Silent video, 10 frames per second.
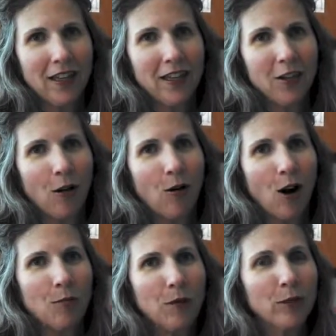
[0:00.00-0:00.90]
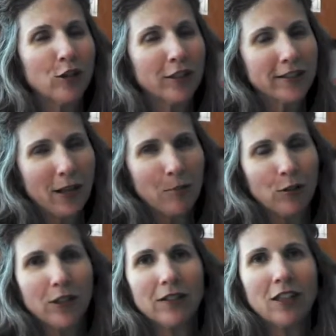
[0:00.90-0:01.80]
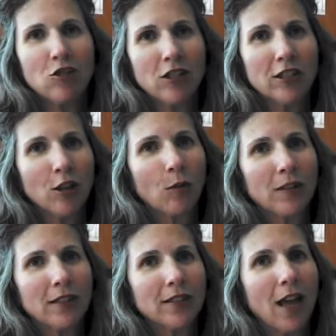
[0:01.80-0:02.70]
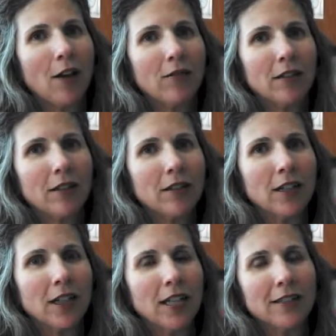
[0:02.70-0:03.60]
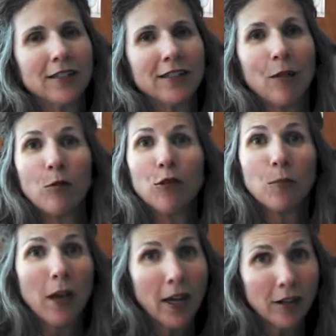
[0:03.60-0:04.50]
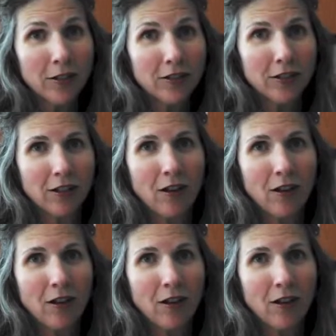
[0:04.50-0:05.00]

You know, our biblical example is that Jesus always sent out his disciples in pairs,